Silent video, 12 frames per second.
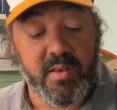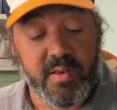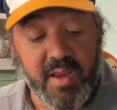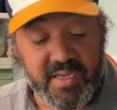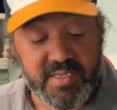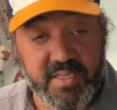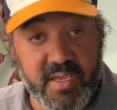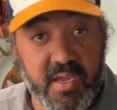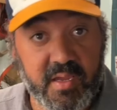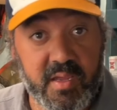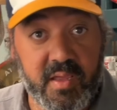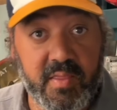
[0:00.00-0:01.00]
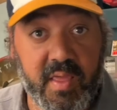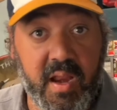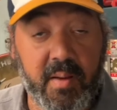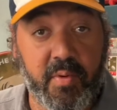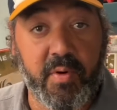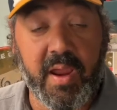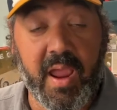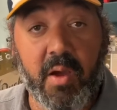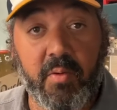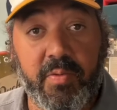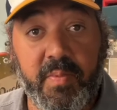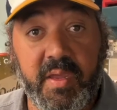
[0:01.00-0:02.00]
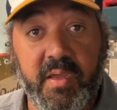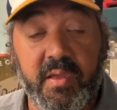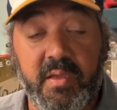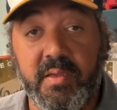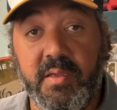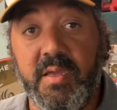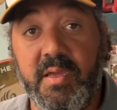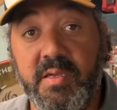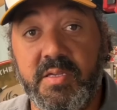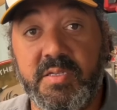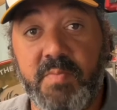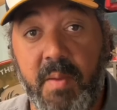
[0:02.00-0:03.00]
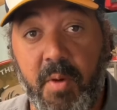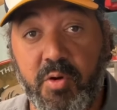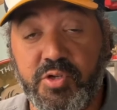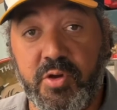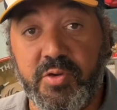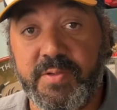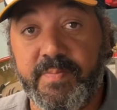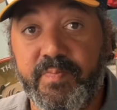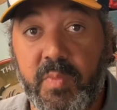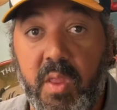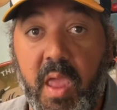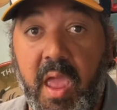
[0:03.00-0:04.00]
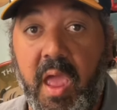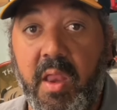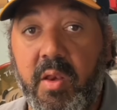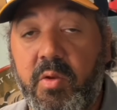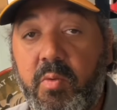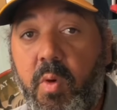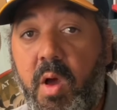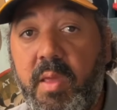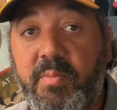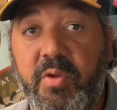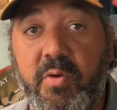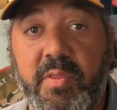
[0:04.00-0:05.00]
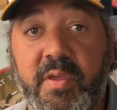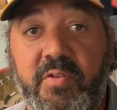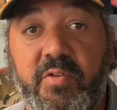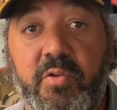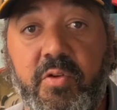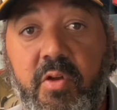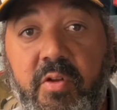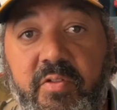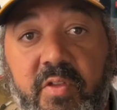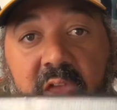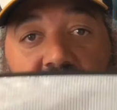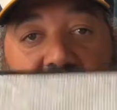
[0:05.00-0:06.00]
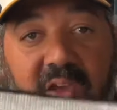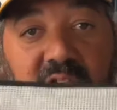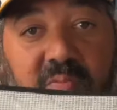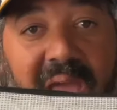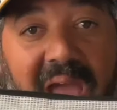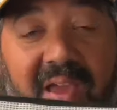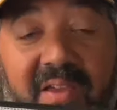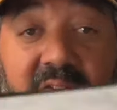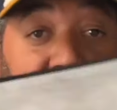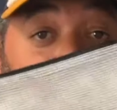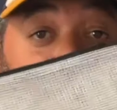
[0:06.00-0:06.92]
Next thing that I bring out with me is my Mojos. And while I'm doing this, you'll notice I use bags. I